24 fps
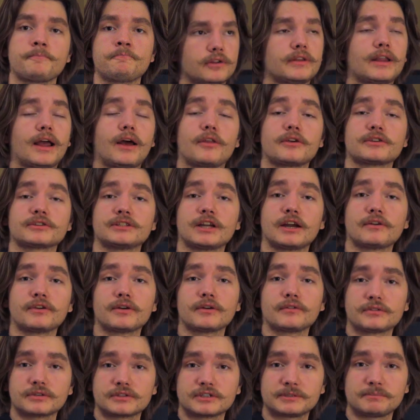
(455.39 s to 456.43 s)
Now there's a number of
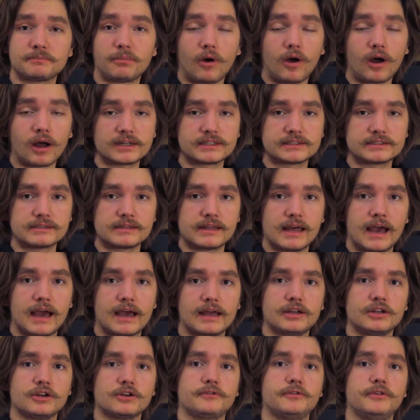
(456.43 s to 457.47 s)
different spots
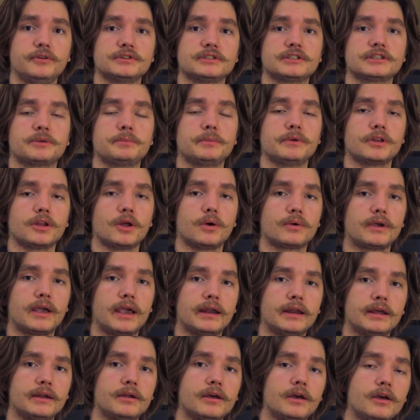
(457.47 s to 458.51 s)
that your fuses can be
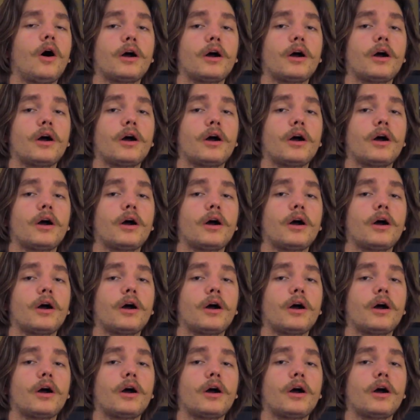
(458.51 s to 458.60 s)
located.